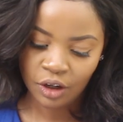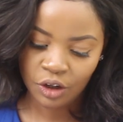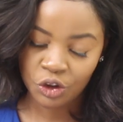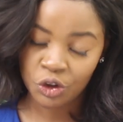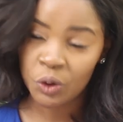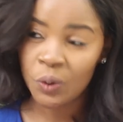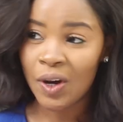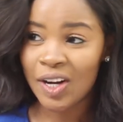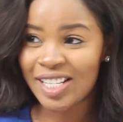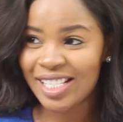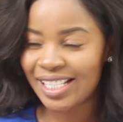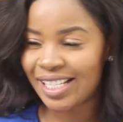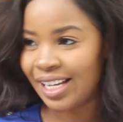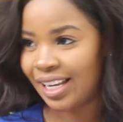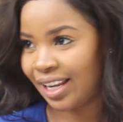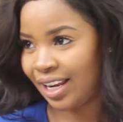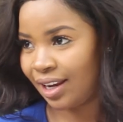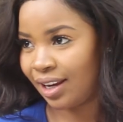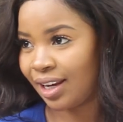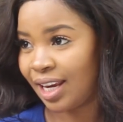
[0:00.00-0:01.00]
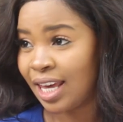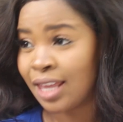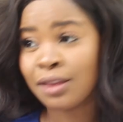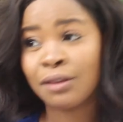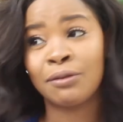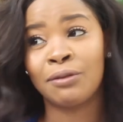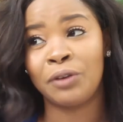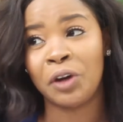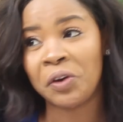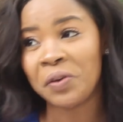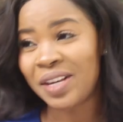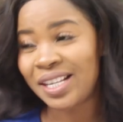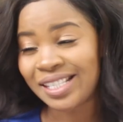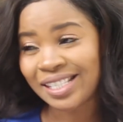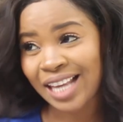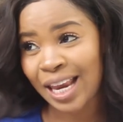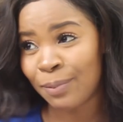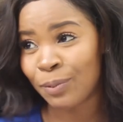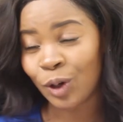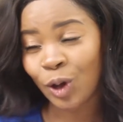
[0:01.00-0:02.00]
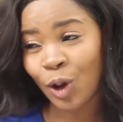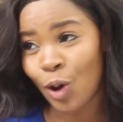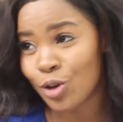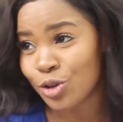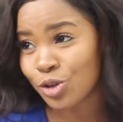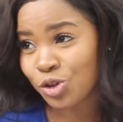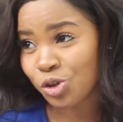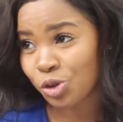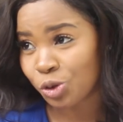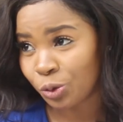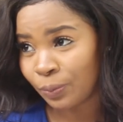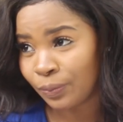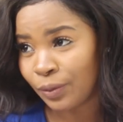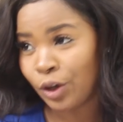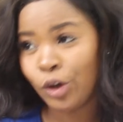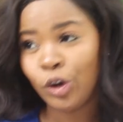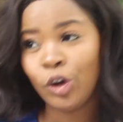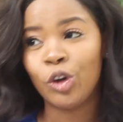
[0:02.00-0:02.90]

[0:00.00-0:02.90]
you are sitting in the very same classroom